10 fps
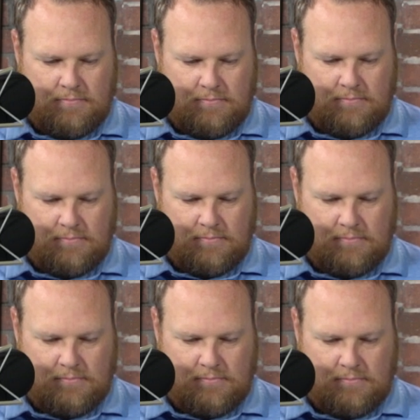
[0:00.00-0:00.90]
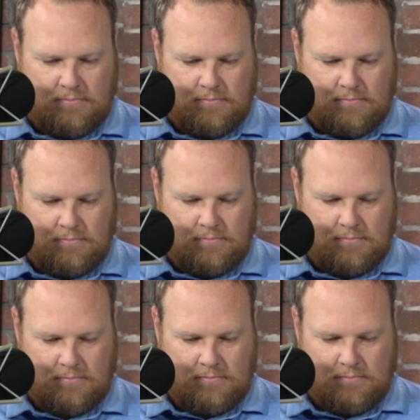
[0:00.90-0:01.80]

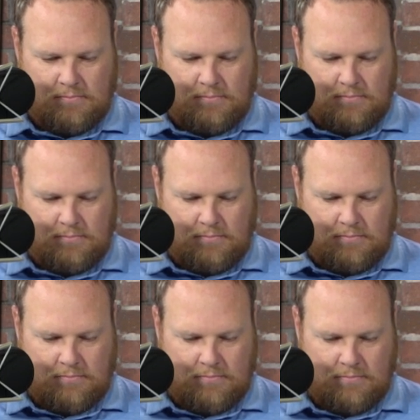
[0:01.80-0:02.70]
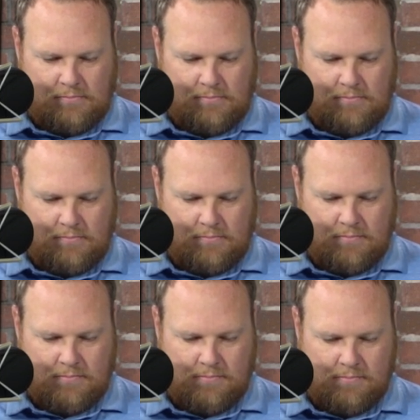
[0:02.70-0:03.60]

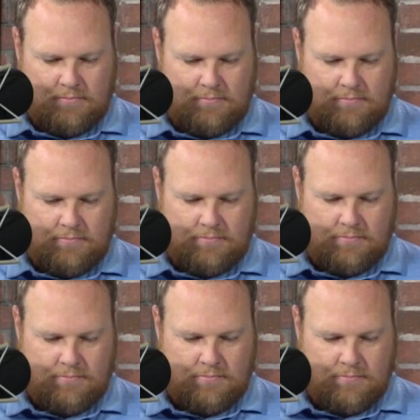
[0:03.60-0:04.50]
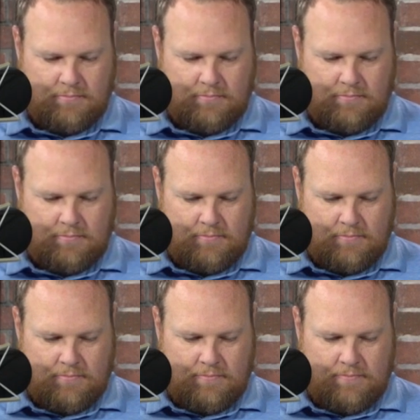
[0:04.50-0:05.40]

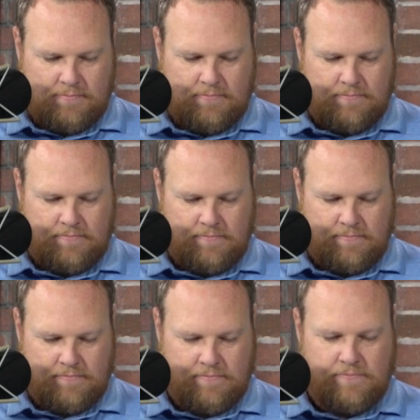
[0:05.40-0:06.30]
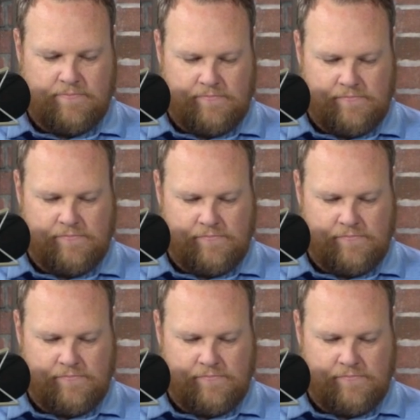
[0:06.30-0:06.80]
The person shown says nothing.